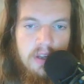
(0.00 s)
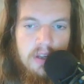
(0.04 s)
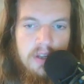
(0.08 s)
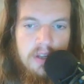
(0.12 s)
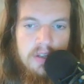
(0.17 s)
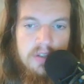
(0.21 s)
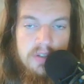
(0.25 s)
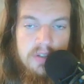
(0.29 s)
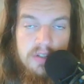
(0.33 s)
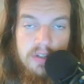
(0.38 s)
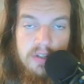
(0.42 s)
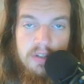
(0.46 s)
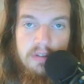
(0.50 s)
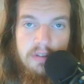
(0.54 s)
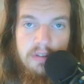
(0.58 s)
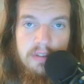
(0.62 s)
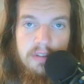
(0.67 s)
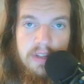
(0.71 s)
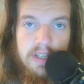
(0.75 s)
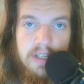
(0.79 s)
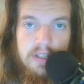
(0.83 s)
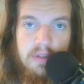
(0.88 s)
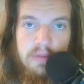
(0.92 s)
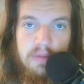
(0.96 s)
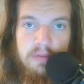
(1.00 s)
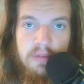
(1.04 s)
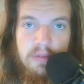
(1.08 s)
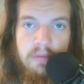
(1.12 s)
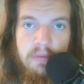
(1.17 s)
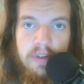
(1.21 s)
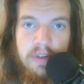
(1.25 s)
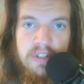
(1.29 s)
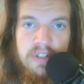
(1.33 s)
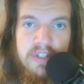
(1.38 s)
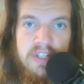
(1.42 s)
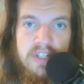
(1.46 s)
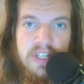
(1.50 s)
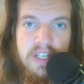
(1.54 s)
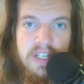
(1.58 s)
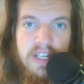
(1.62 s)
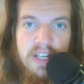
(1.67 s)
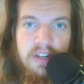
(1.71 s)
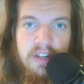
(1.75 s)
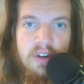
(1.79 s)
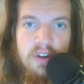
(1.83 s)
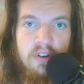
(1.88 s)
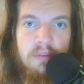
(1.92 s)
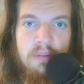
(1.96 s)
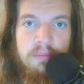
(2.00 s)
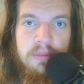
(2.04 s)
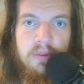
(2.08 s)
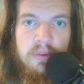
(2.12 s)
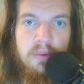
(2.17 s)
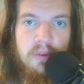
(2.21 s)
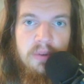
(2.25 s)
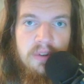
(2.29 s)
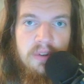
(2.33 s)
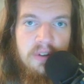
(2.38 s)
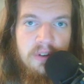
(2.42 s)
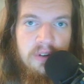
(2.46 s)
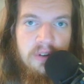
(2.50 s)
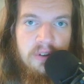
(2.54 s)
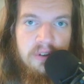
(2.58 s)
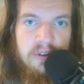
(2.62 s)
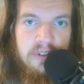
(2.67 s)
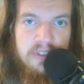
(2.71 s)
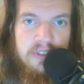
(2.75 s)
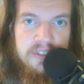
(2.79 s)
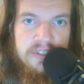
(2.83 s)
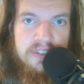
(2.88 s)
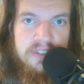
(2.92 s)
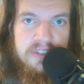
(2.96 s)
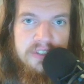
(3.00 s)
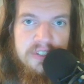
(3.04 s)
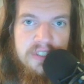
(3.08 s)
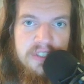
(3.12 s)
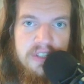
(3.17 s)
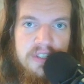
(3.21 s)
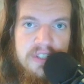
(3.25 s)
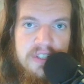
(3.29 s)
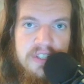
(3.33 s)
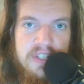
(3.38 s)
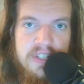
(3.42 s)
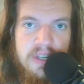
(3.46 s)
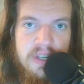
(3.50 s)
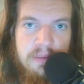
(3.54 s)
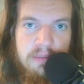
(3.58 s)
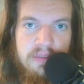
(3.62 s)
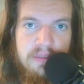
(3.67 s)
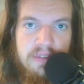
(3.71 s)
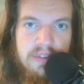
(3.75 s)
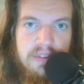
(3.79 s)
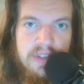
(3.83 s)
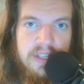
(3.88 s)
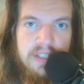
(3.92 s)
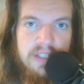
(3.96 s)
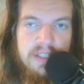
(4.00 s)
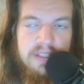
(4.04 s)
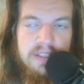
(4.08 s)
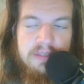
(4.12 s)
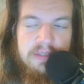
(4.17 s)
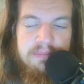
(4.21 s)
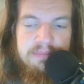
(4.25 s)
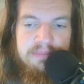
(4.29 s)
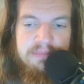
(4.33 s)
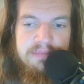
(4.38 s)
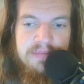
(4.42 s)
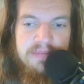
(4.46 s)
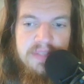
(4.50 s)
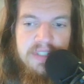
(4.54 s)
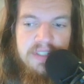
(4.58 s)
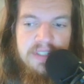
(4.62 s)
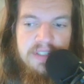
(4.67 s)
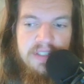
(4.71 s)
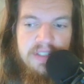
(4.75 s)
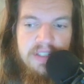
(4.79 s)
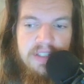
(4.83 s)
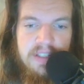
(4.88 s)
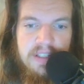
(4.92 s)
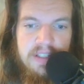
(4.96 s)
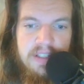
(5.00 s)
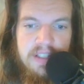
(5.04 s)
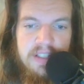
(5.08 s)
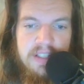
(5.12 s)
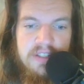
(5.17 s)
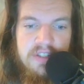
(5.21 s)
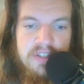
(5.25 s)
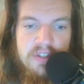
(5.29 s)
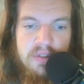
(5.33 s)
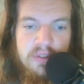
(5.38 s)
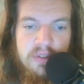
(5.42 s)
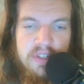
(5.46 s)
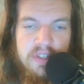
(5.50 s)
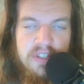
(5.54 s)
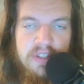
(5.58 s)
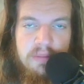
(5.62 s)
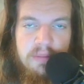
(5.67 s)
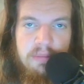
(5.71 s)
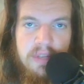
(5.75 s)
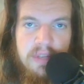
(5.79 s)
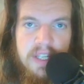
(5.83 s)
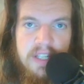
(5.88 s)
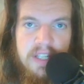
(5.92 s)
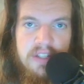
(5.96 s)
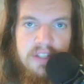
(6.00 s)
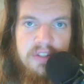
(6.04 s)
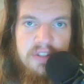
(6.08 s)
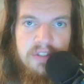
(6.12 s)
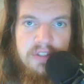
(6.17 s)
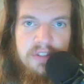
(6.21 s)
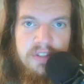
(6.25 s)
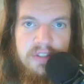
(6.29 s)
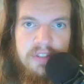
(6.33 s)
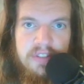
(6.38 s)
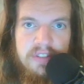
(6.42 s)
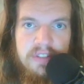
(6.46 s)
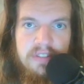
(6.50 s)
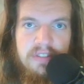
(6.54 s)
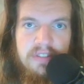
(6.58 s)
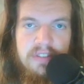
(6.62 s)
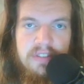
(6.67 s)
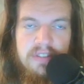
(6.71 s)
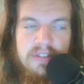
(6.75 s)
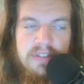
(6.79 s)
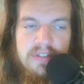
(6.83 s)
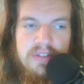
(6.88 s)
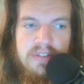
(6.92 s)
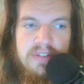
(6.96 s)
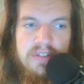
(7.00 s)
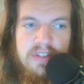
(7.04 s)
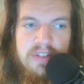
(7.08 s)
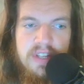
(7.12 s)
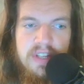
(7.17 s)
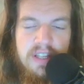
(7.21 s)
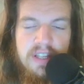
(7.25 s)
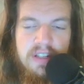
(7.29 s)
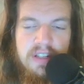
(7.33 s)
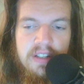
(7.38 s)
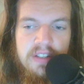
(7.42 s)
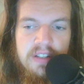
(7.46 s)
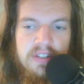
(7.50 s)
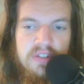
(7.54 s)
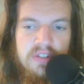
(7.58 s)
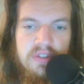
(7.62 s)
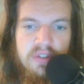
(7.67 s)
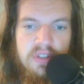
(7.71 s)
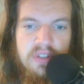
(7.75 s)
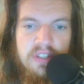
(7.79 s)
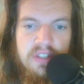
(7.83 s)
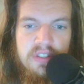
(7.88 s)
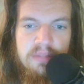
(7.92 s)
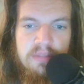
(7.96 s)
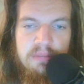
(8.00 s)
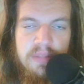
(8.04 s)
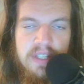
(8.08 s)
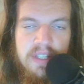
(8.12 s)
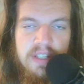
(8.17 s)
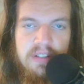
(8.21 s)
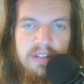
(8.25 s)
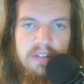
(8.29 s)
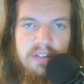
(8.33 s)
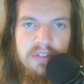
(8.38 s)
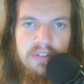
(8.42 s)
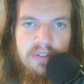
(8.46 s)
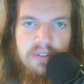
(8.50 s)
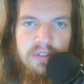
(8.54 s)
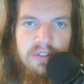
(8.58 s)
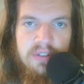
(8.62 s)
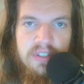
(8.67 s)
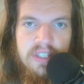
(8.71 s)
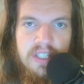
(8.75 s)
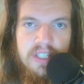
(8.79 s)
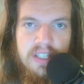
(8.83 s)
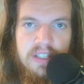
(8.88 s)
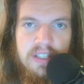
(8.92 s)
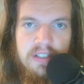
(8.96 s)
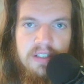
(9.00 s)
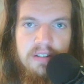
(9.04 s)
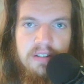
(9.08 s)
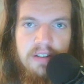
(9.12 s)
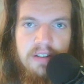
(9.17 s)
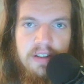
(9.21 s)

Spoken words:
So thank you for watching. I hope you learned something and enjoyed the pictures and enjoyed me talking